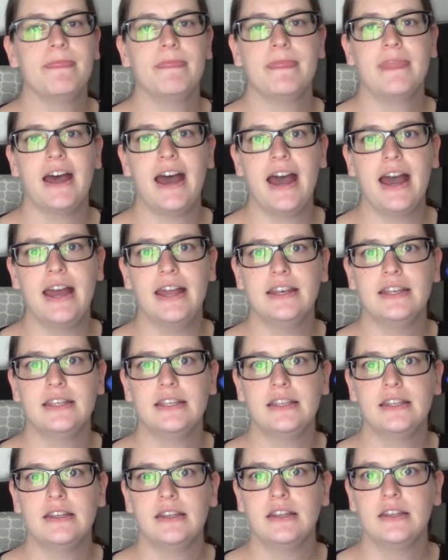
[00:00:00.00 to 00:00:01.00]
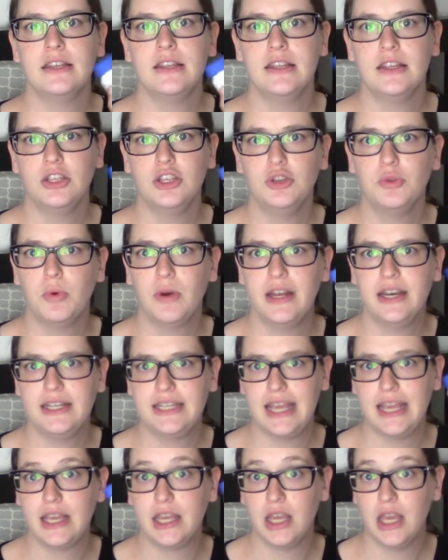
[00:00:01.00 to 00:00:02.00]
that you want to
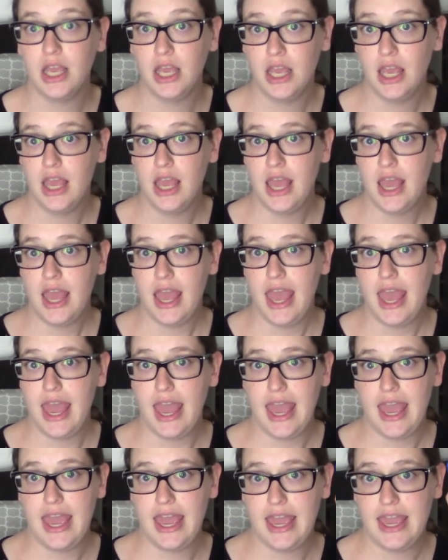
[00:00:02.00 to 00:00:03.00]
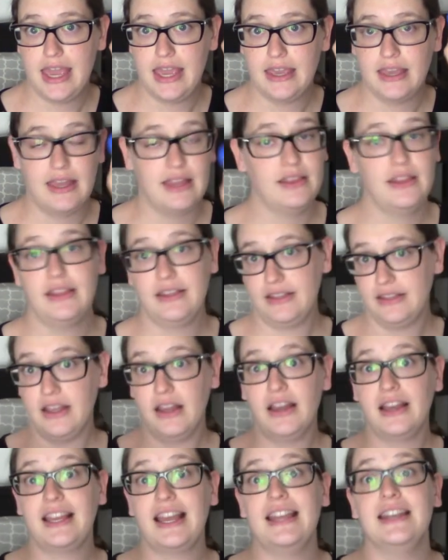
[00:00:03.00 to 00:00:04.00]
take a
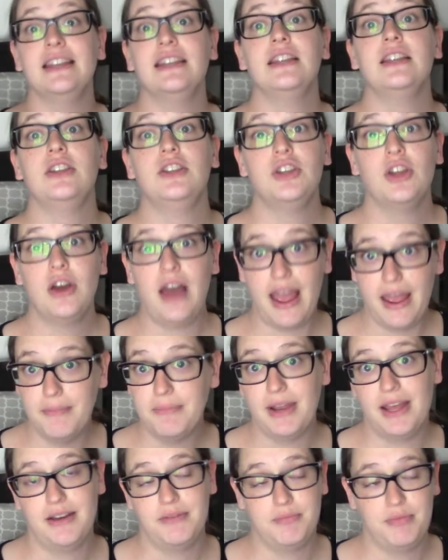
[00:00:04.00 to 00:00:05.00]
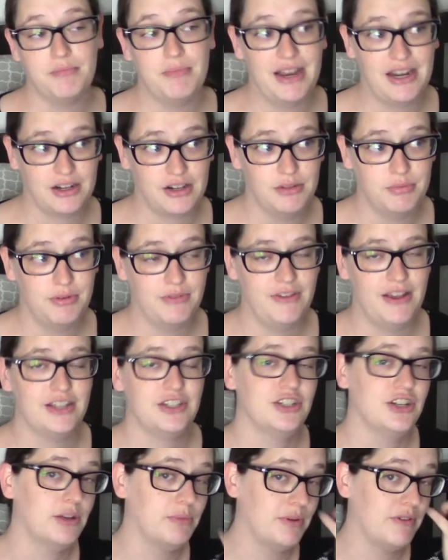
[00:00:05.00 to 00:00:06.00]
again no, i'm not a medical
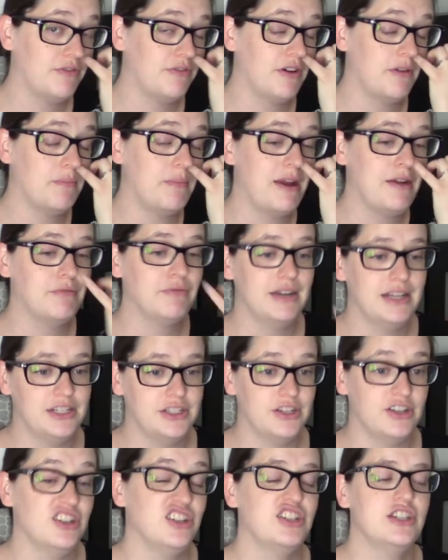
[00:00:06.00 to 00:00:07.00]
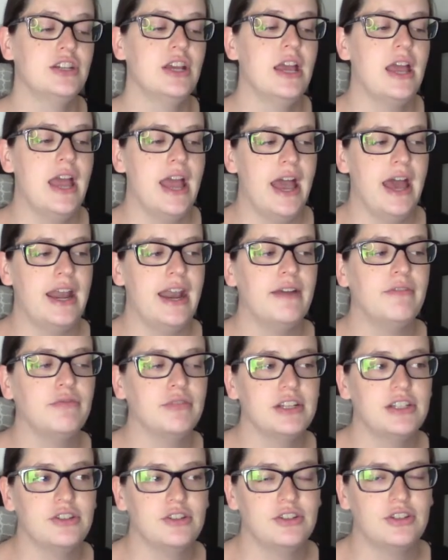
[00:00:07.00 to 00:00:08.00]
professional but from my research and i've
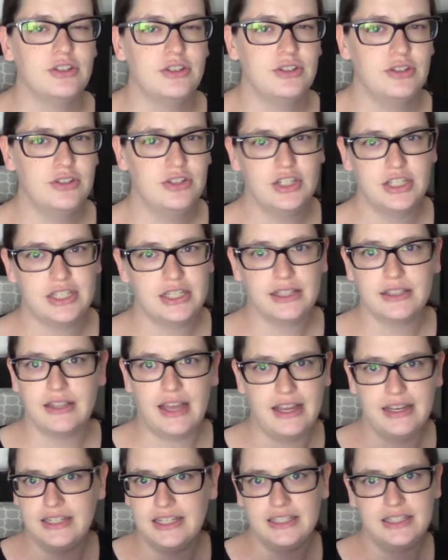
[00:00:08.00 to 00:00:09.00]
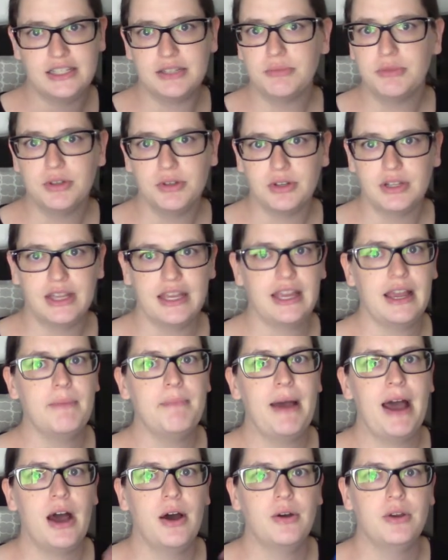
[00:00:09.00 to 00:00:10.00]
researched just a, i did some googling
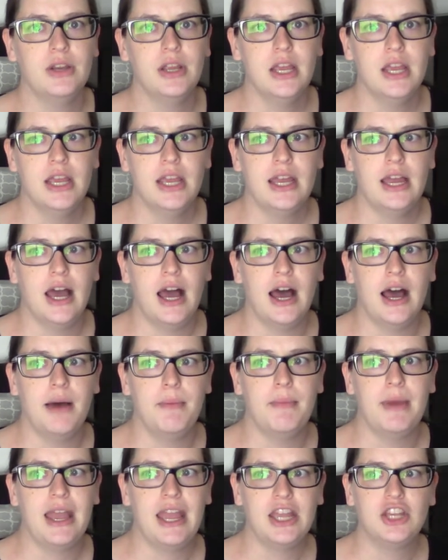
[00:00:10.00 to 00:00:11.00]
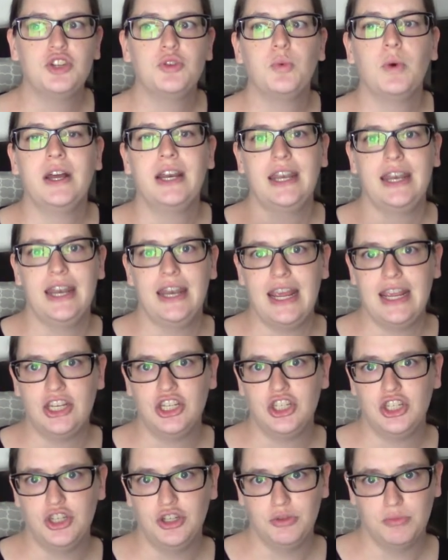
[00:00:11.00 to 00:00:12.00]
about um, h1 and
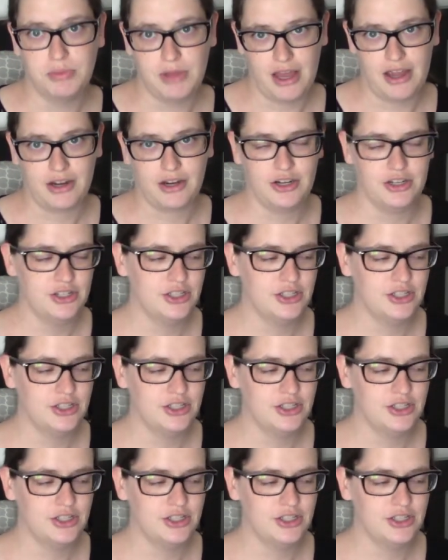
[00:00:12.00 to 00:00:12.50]
h2 blockers